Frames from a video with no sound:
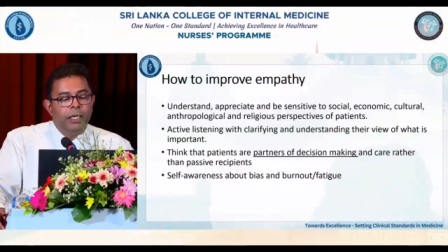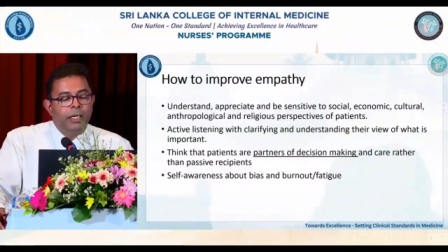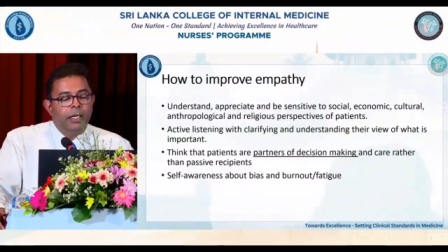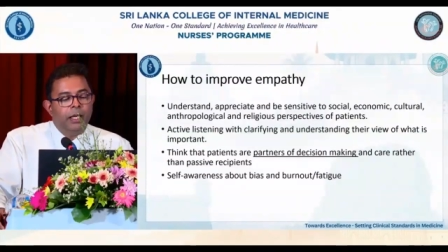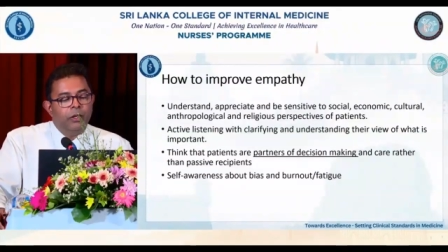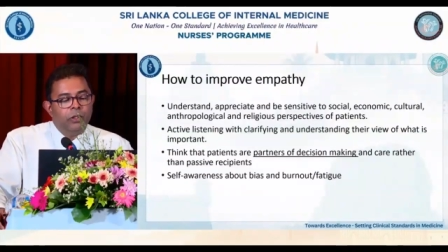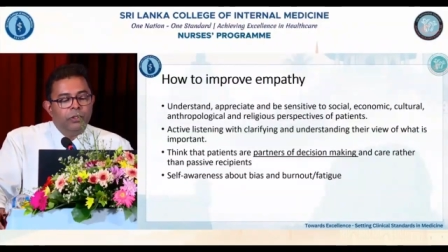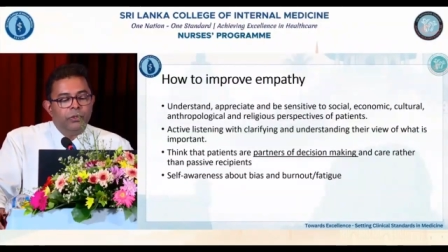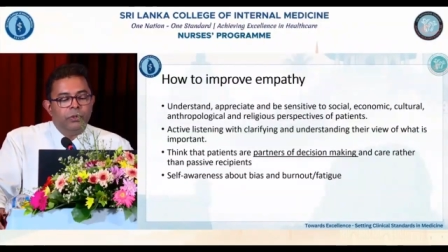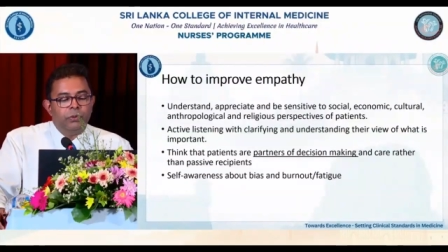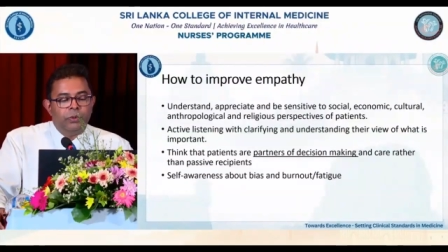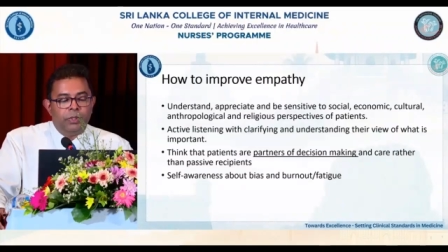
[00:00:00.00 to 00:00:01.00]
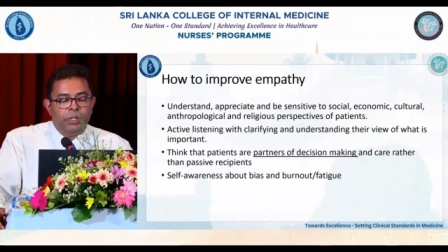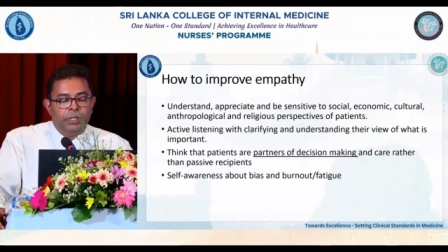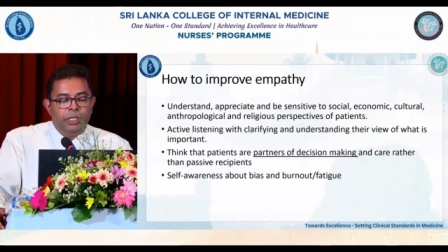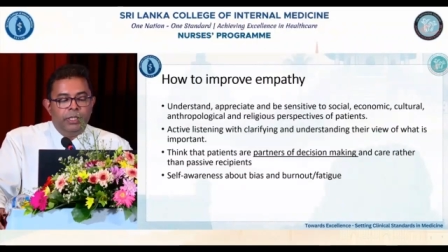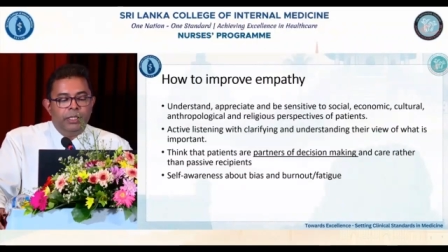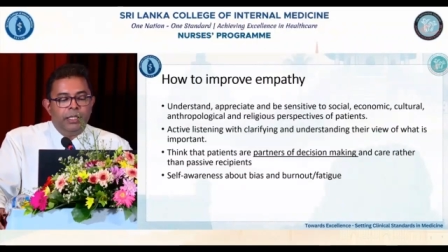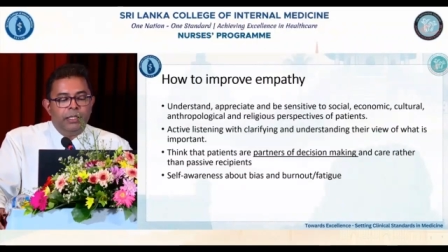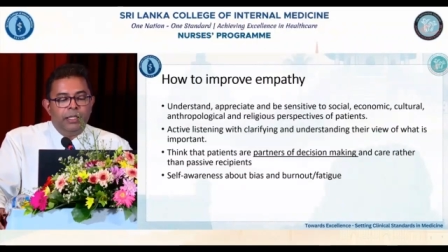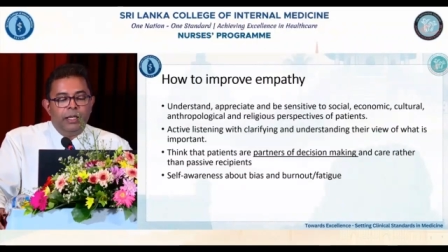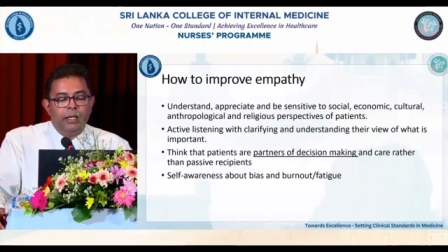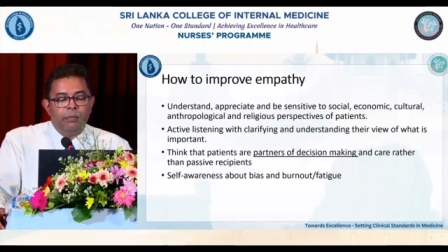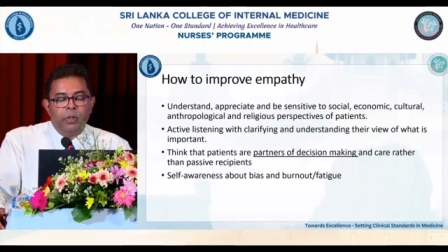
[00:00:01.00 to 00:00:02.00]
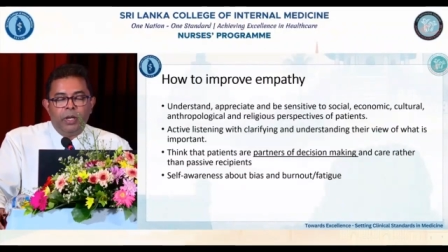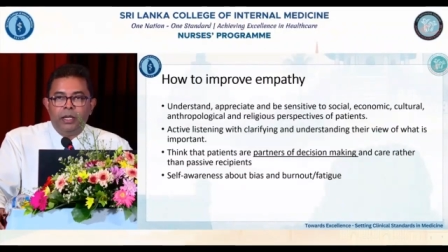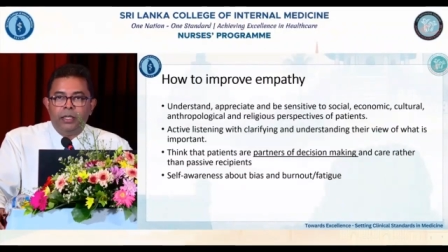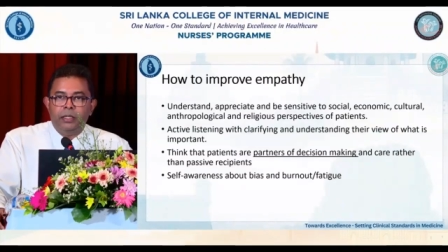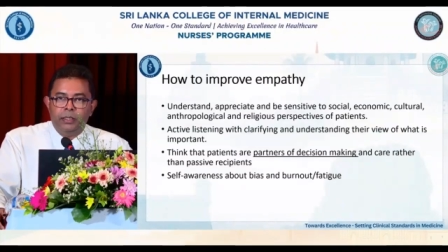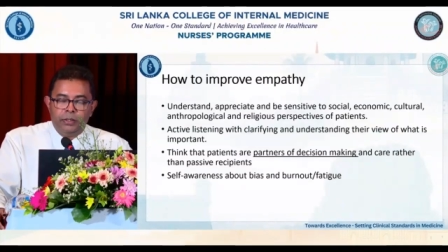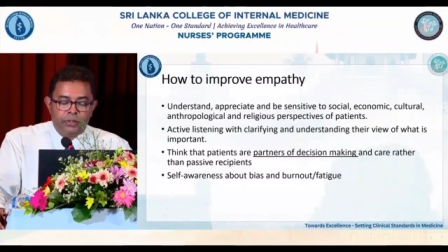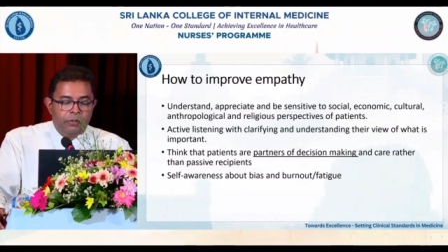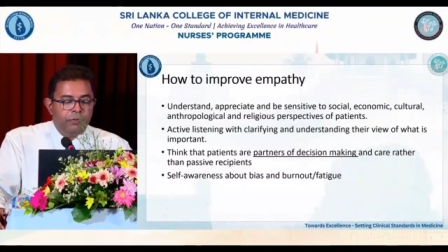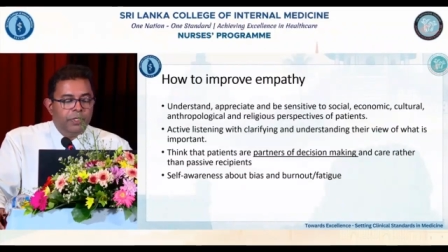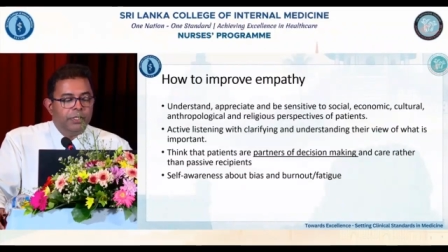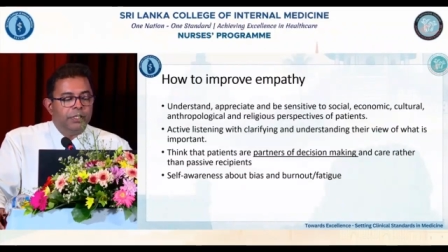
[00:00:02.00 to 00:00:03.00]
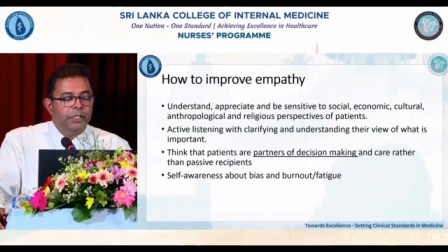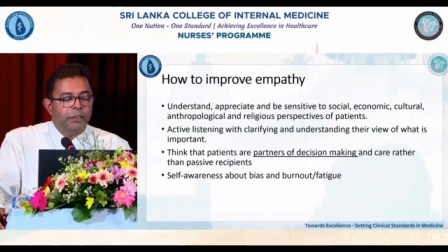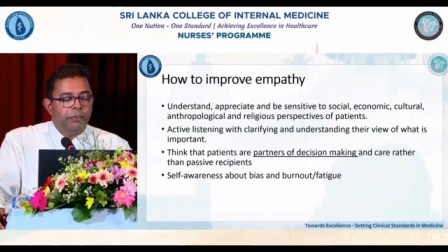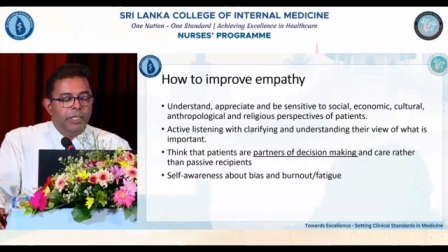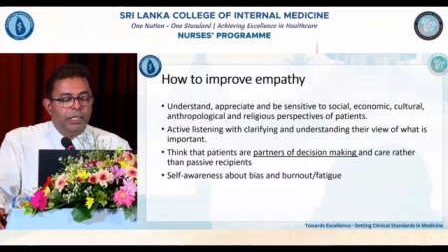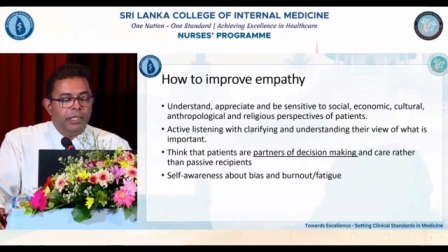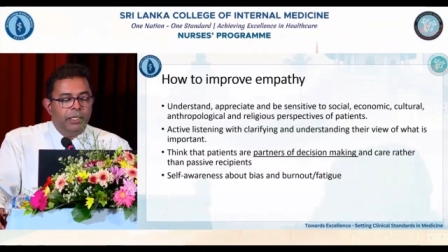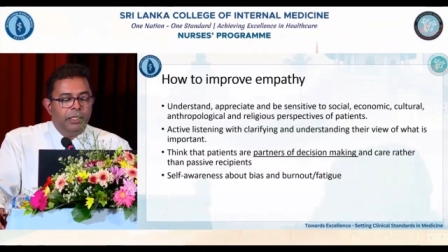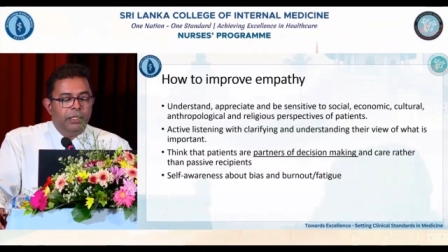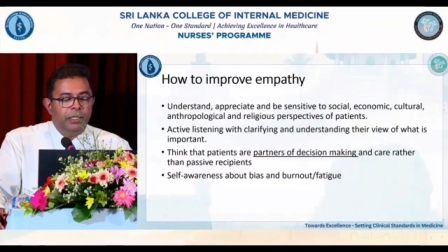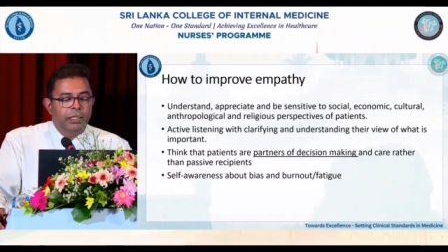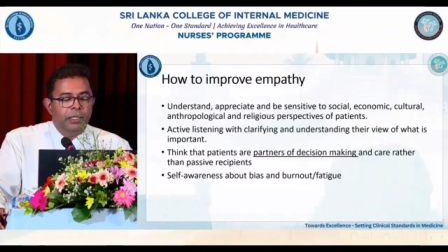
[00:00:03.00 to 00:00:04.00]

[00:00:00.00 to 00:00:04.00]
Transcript: And also to think that they are partners of decision making.